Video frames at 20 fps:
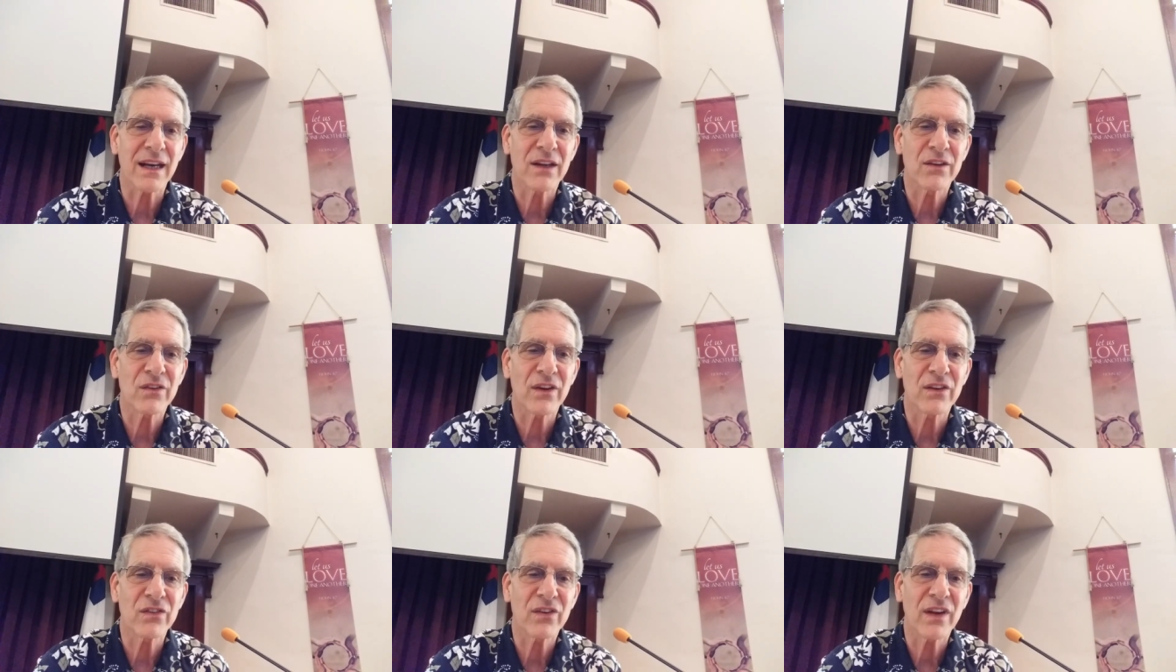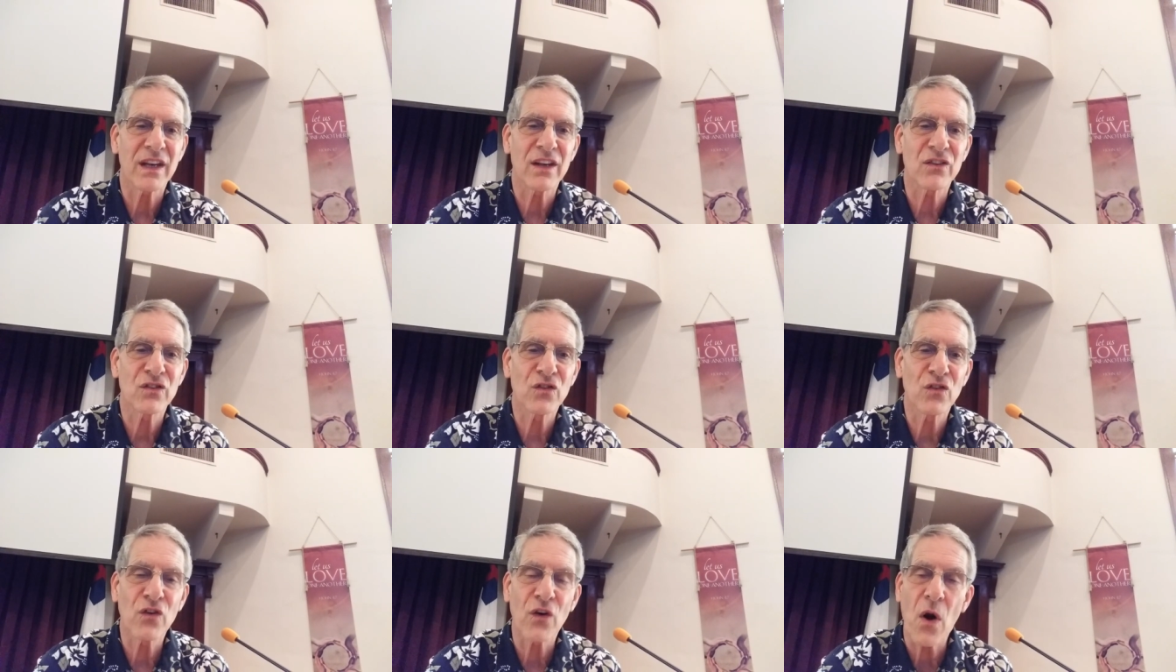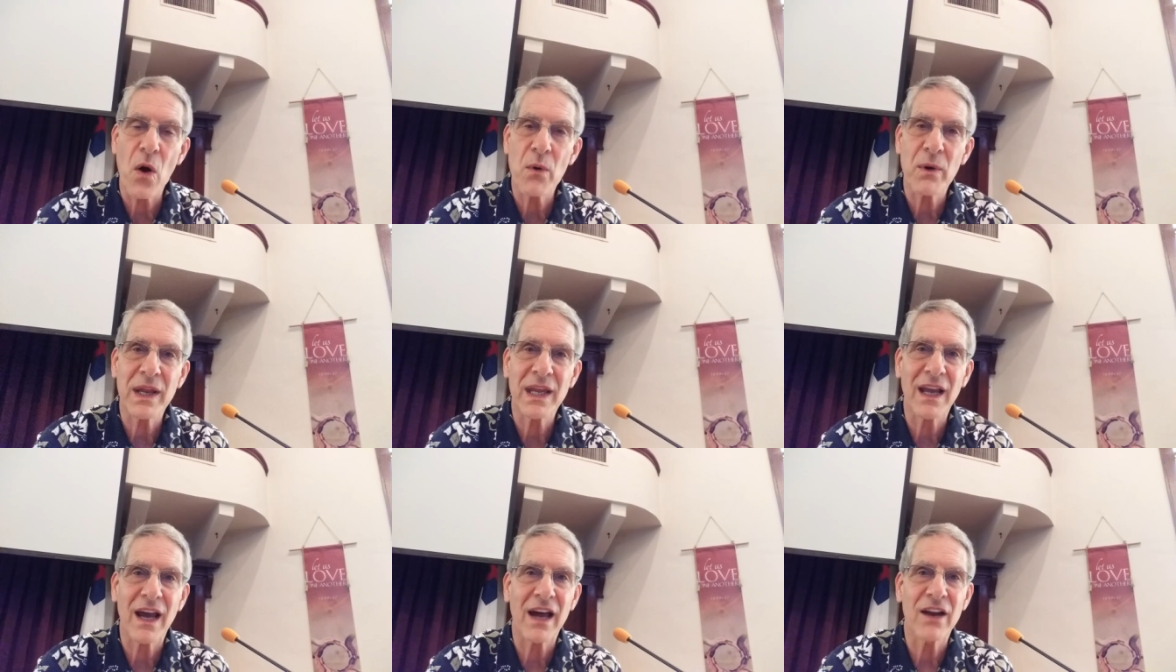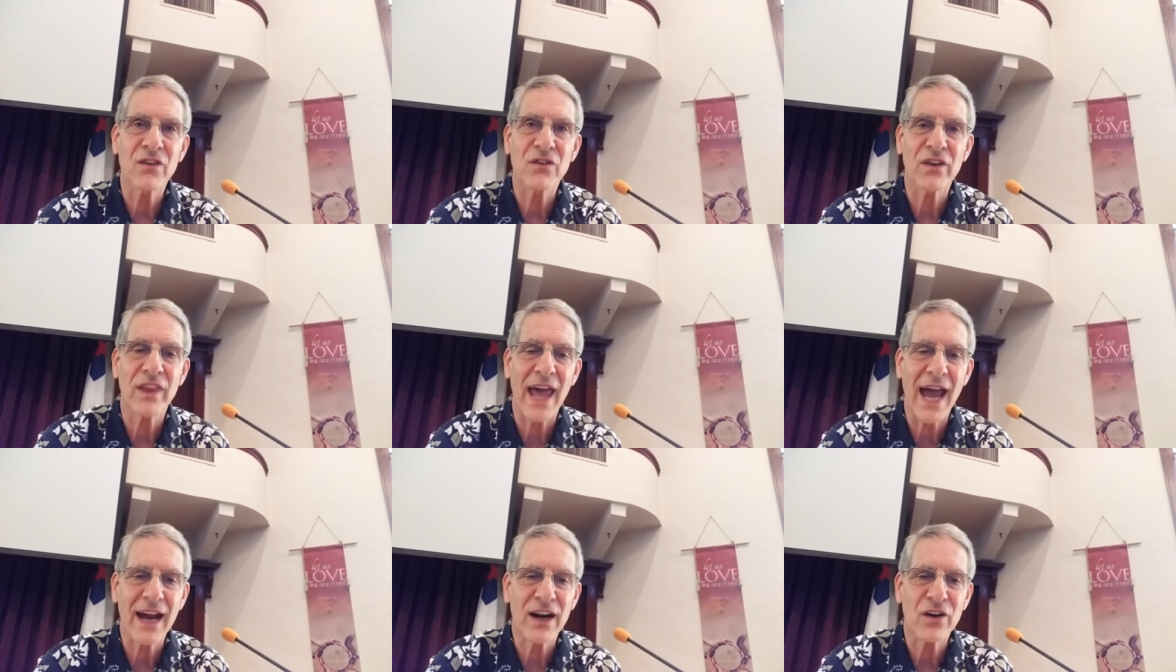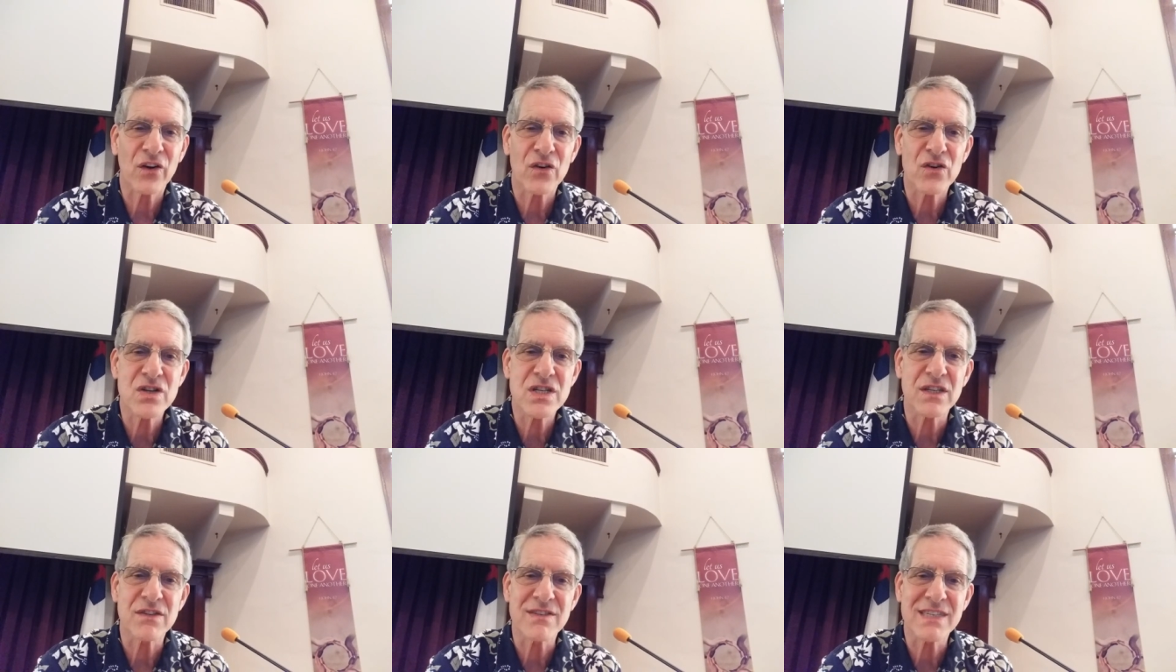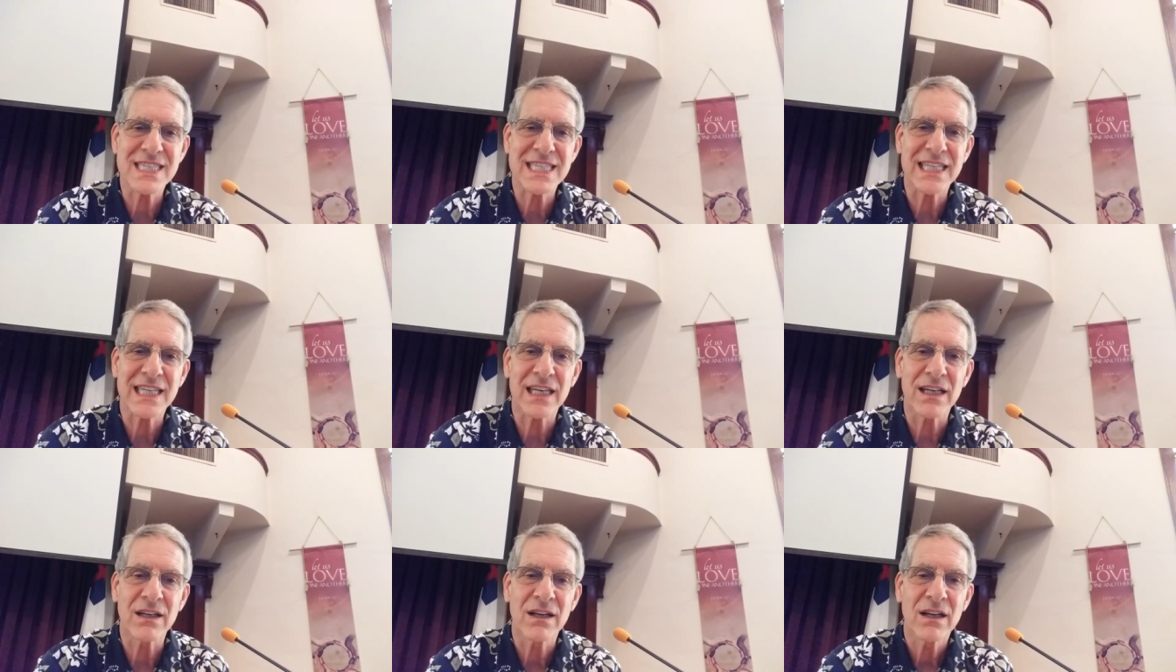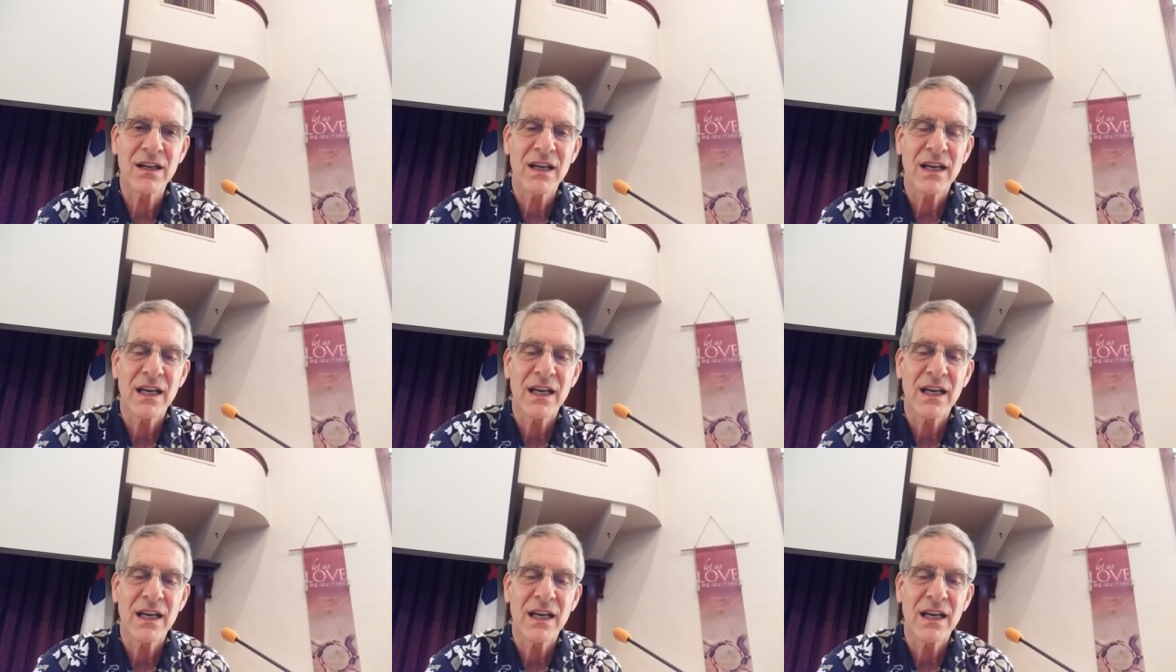as I said, is groaning under that curse of sin.